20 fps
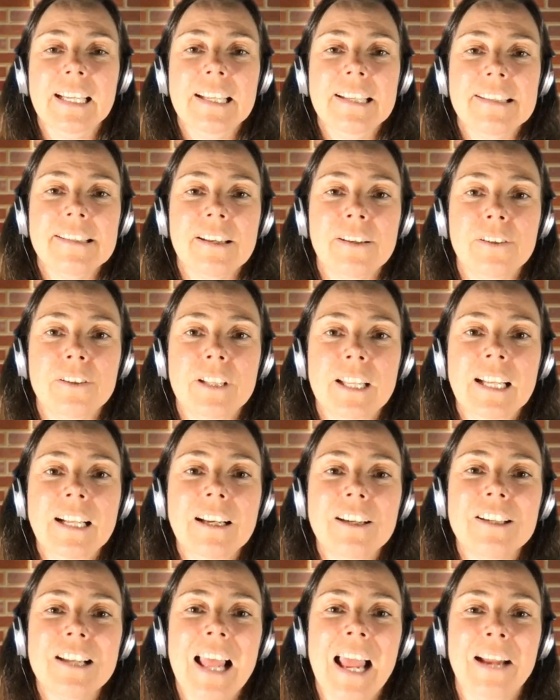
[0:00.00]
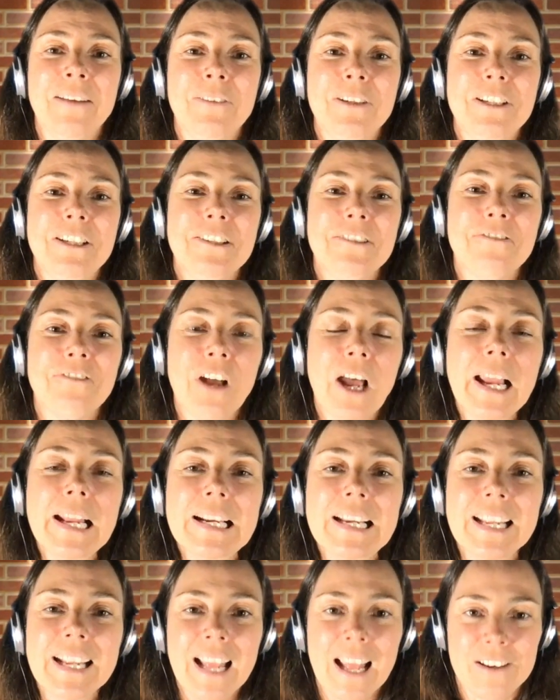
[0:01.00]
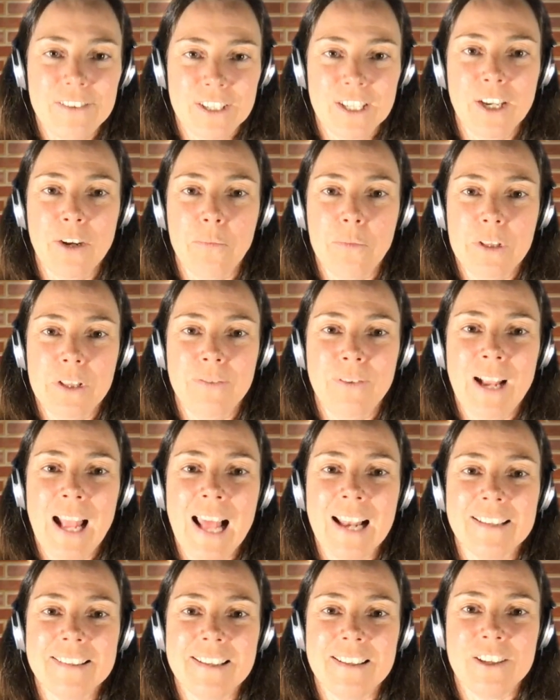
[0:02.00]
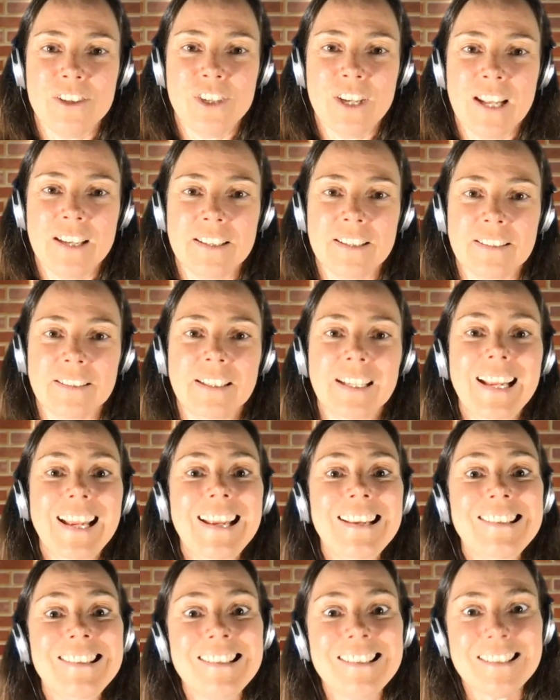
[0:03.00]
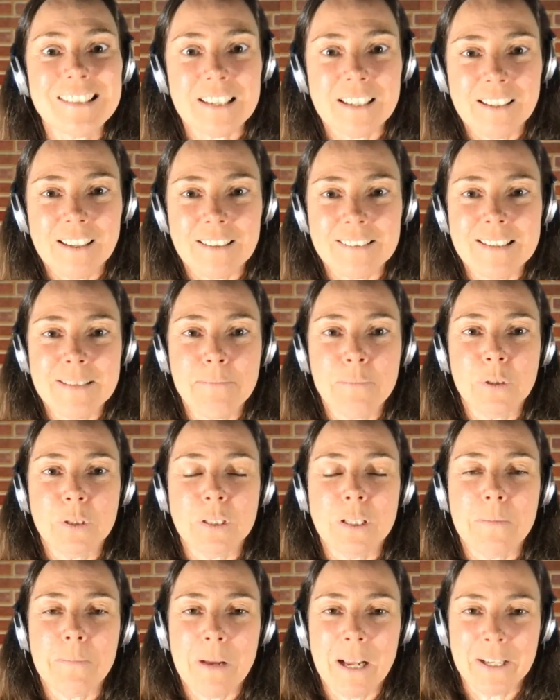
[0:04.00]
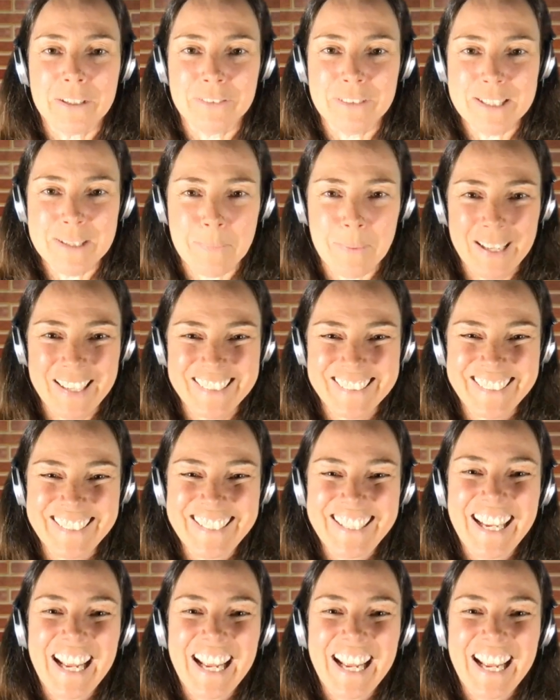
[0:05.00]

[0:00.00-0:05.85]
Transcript: So the English language is finally catching up with the reality that gender isn't a simple binary split.